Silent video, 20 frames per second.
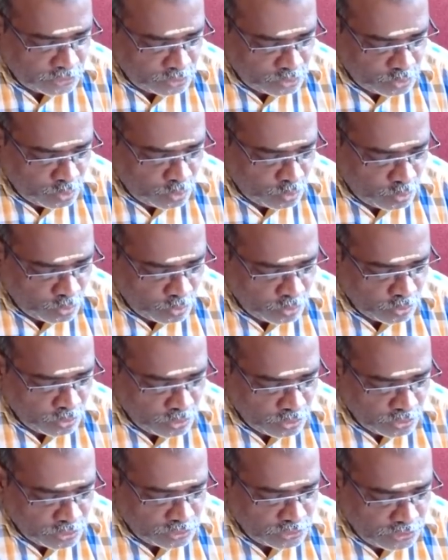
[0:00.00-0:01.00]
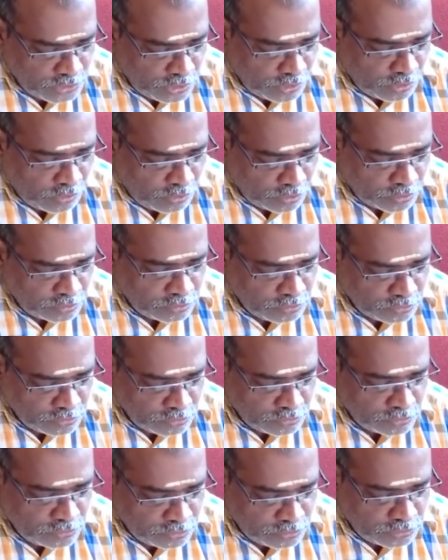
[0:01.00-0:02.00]
though there are
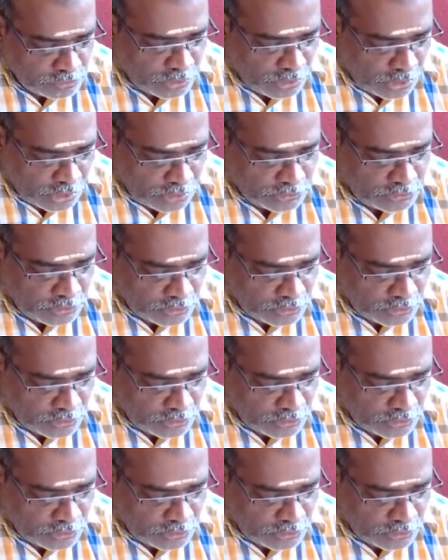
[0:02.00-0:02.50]
the other